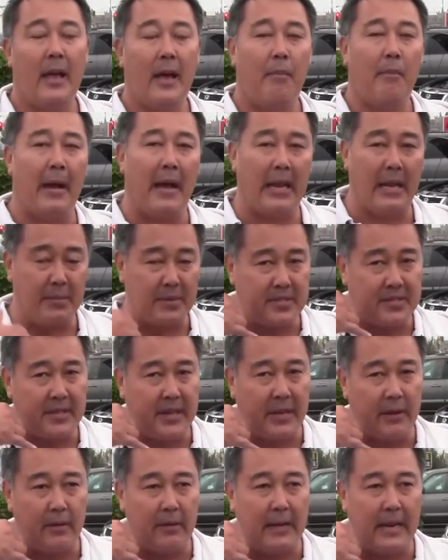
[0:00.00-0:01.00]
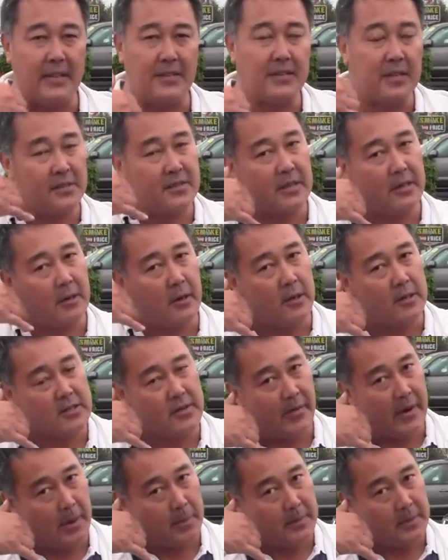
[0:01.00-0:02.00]
My name is Darin at Sunset Cars
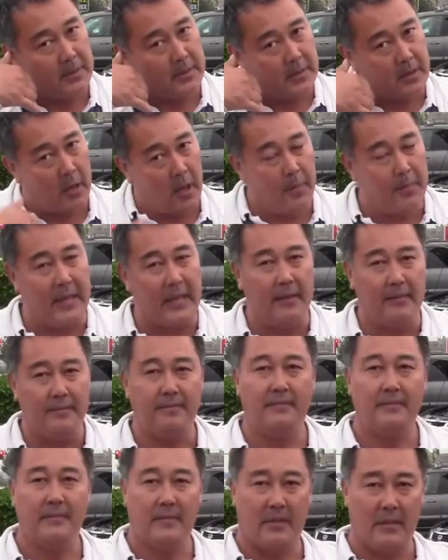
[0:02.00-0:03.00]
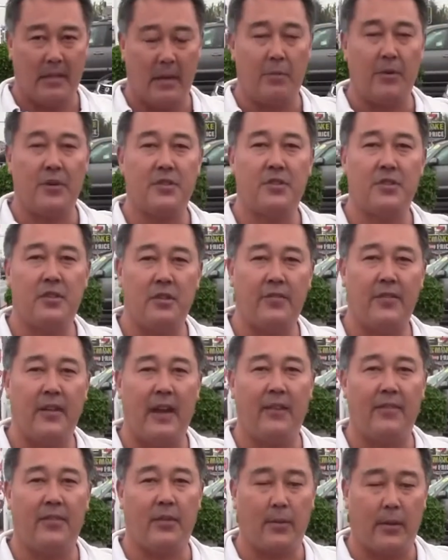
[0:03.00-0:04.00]
of Auburn. Call me. The number is
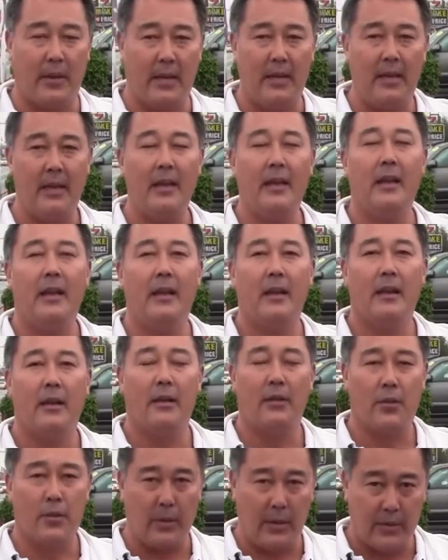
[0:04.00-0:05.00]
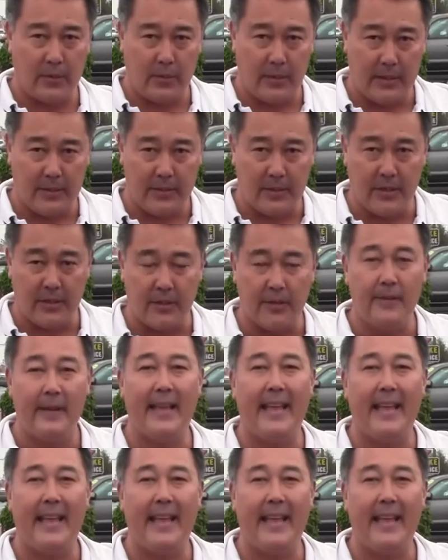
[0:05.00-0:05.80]
253 332